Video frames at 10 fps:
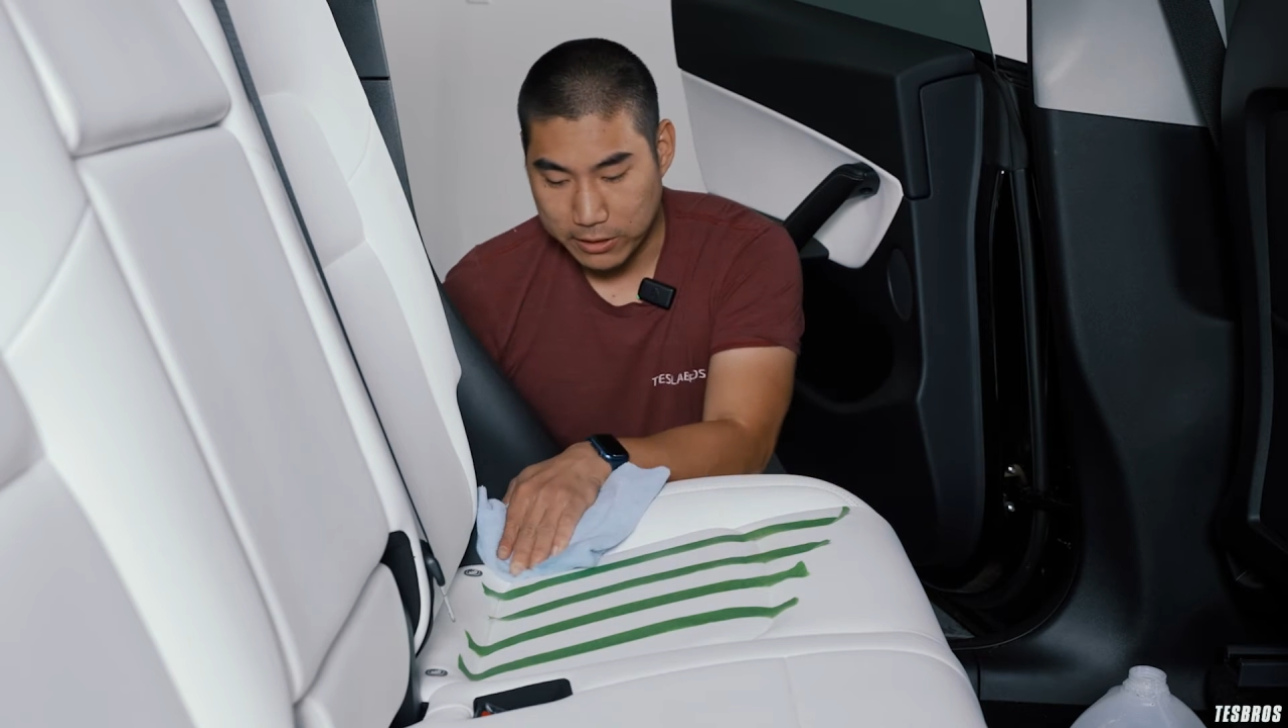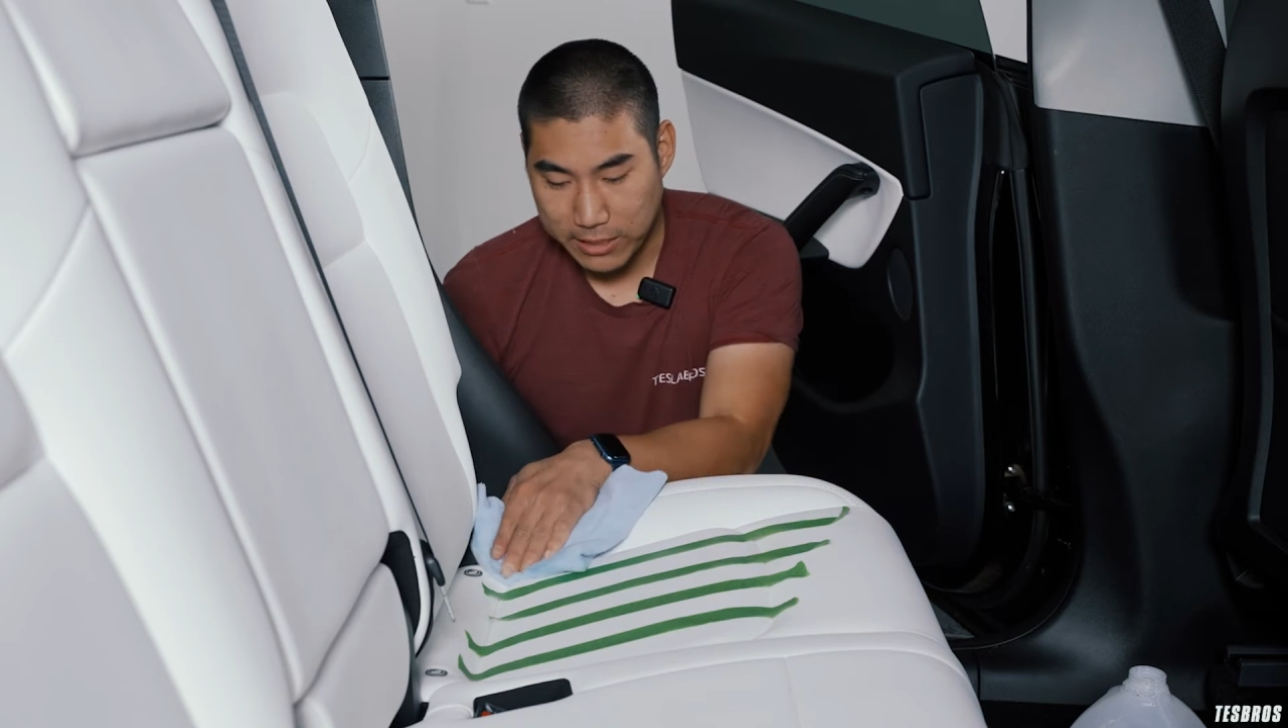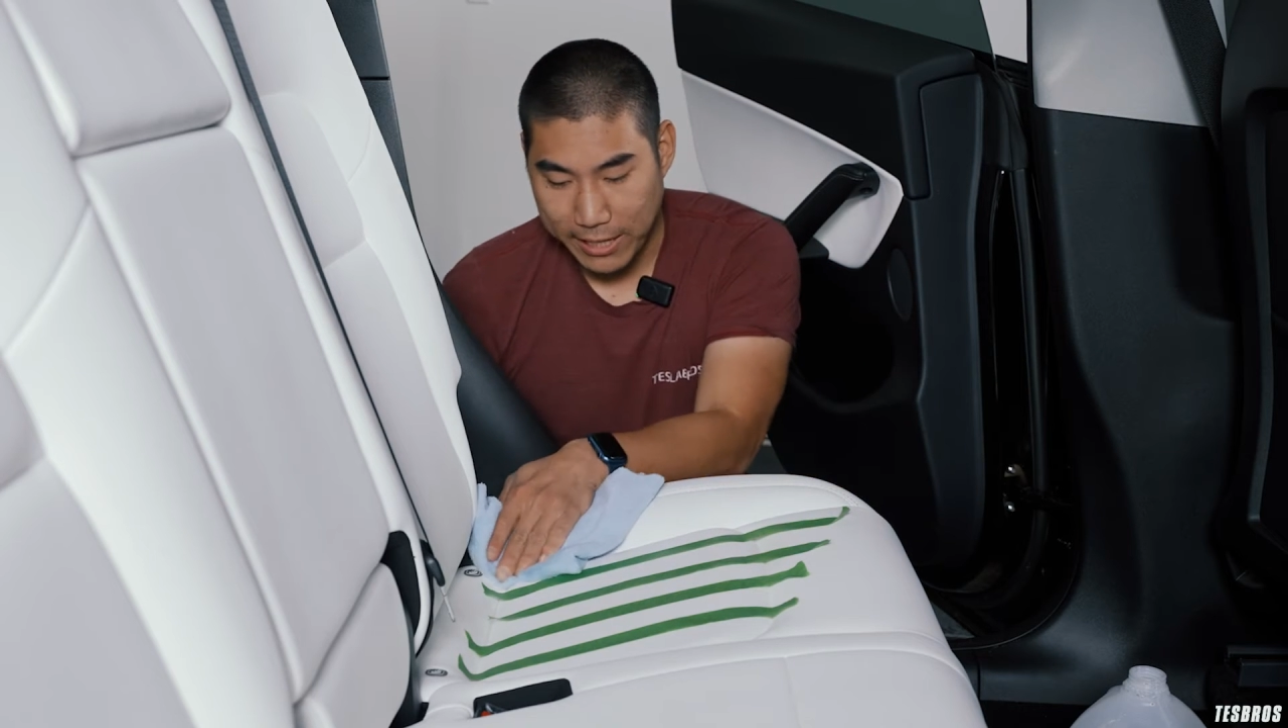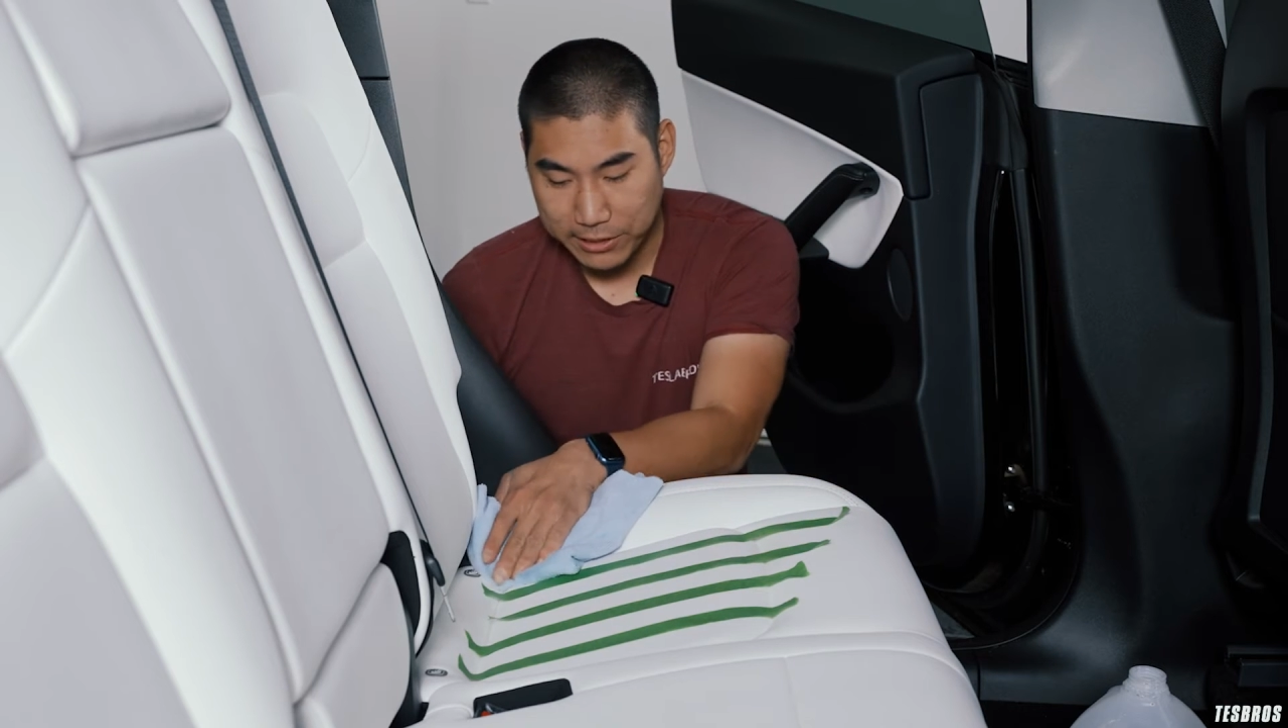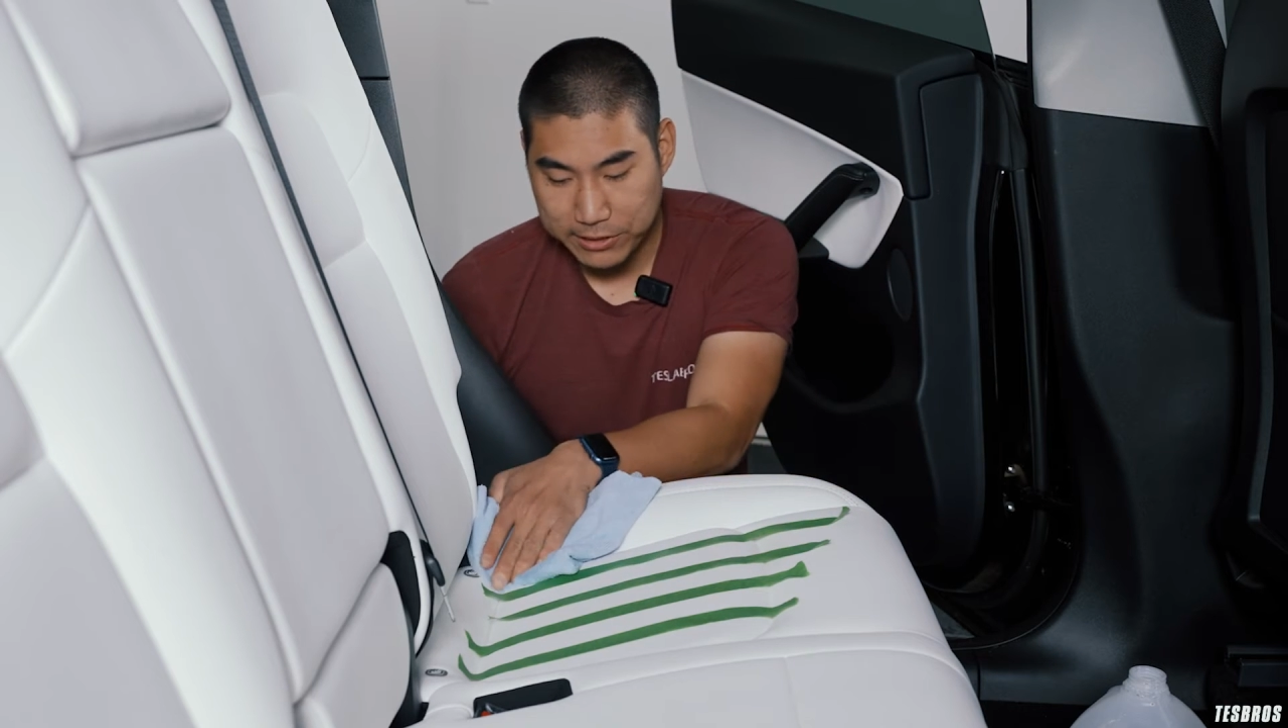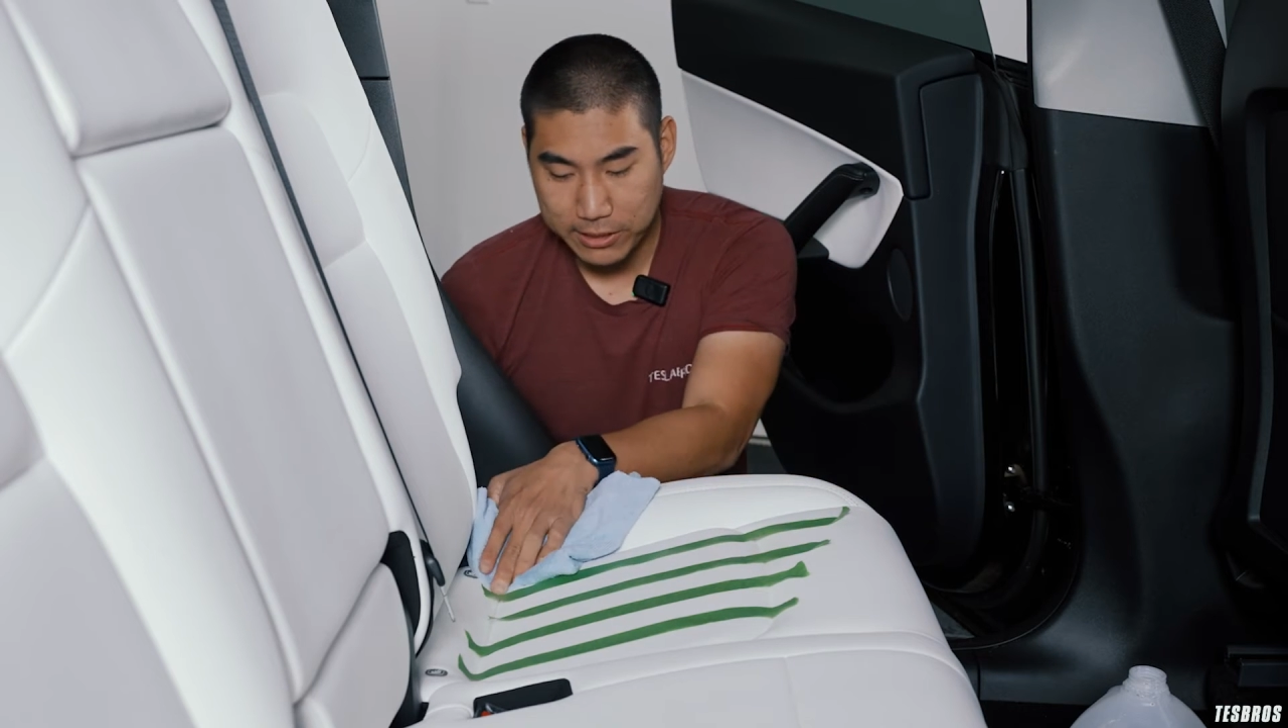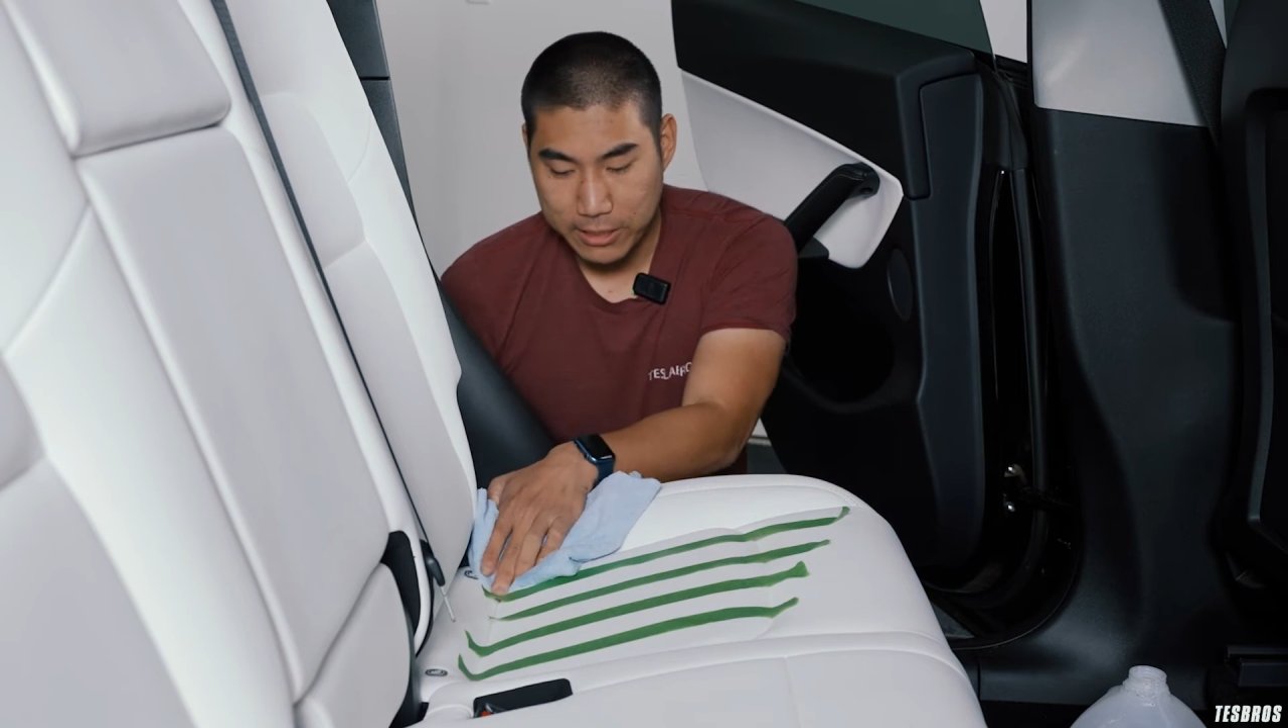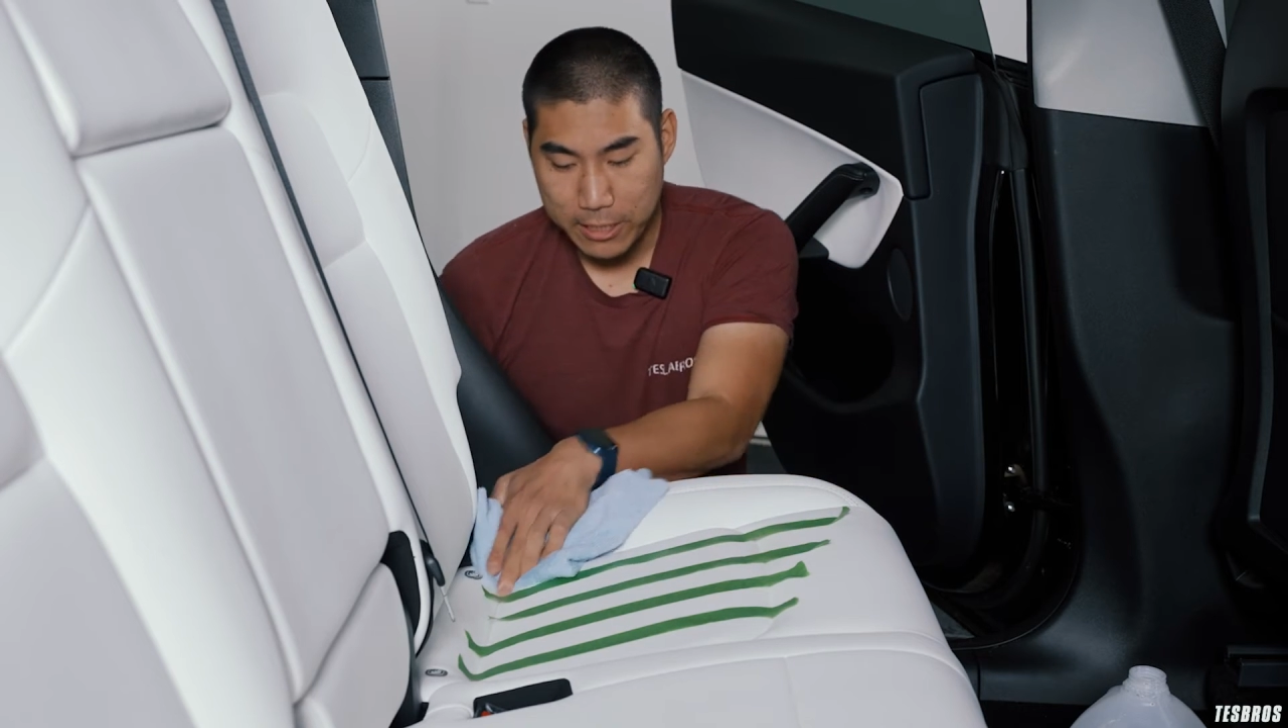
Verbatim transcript: test,